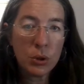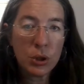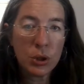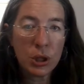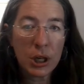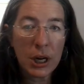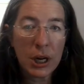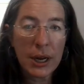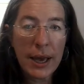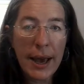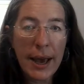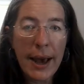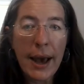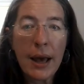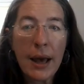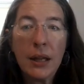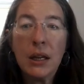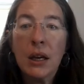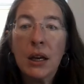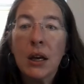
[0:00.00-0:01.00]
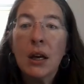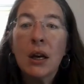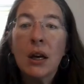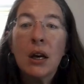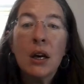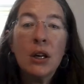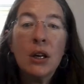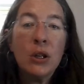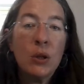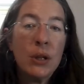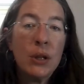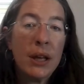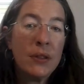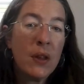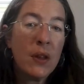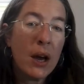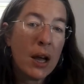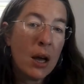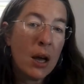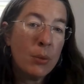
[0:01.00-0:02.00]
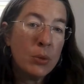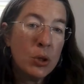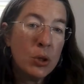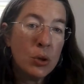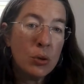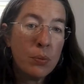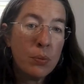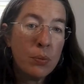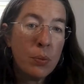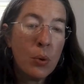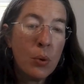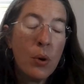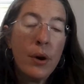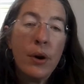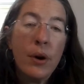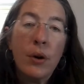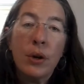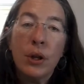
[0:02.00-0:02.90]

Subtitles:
you're going to add. You let that come to a boil.